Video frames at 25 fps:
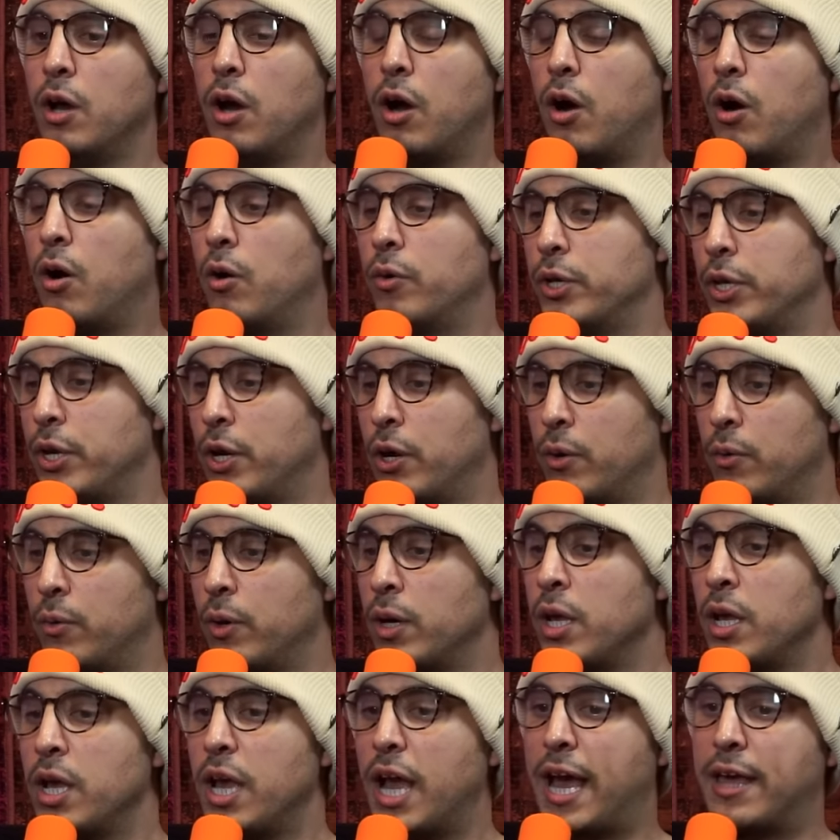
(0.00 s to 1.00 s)
oh, you know,
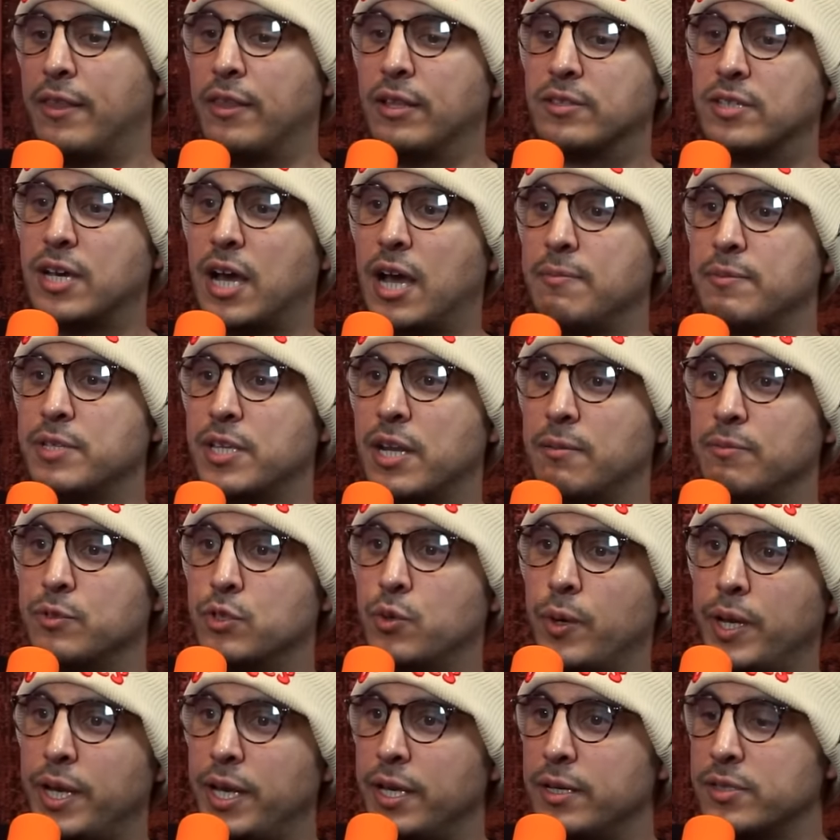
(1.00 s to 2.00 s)
and the times that I'm
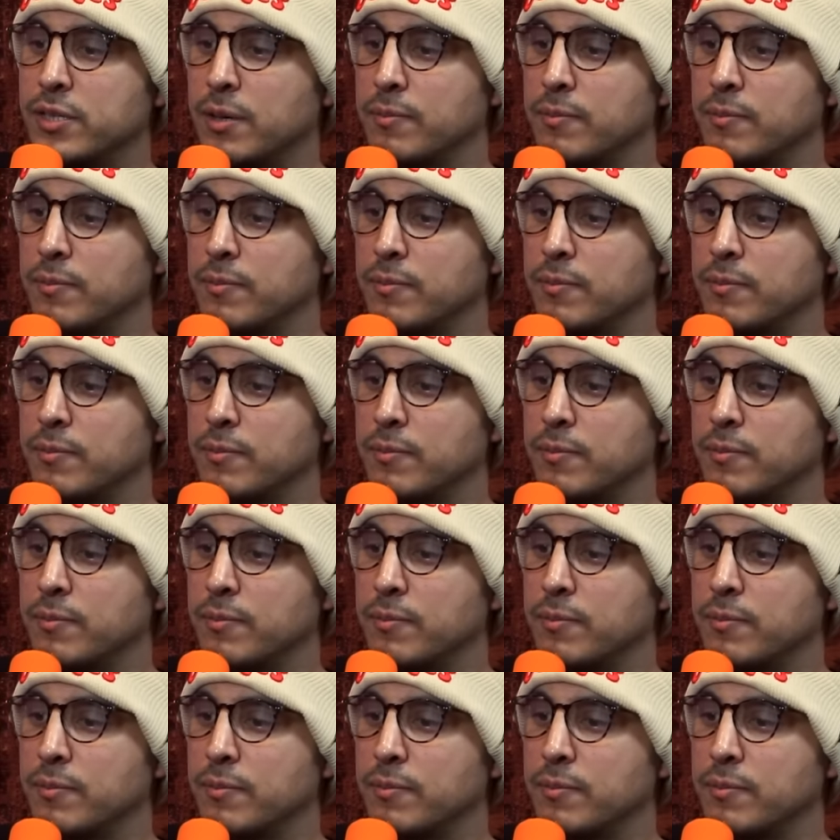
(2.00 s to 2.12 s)
tweeting,